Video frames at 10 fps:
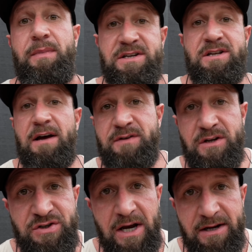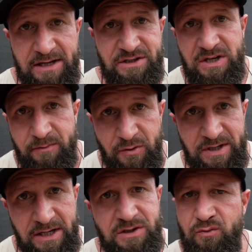Because left unchecked, that gene
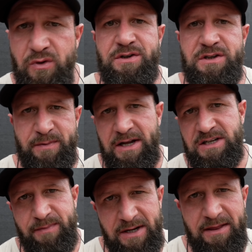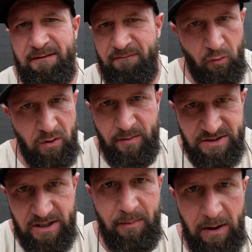mutation, which has been estimated that 40%
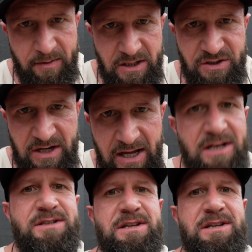of the population has,